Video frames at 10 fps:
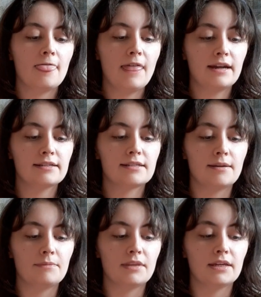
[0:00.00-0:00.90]
that is
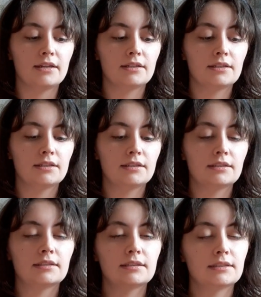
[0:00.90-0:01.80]
something
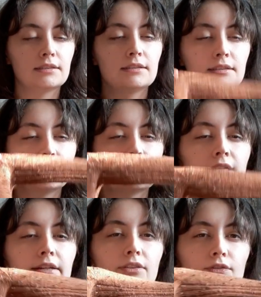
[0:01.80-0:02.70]

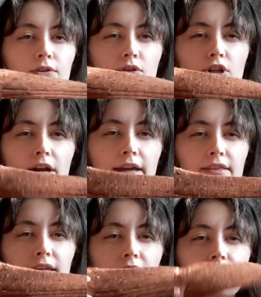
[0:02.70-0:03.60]
that in the future, I
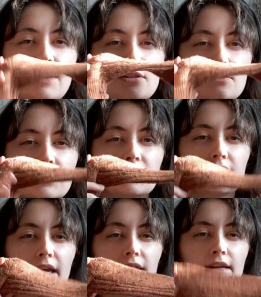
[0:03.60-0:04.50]
think if I do this
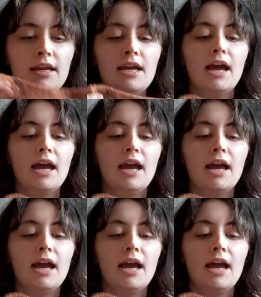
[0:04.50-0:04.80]
again,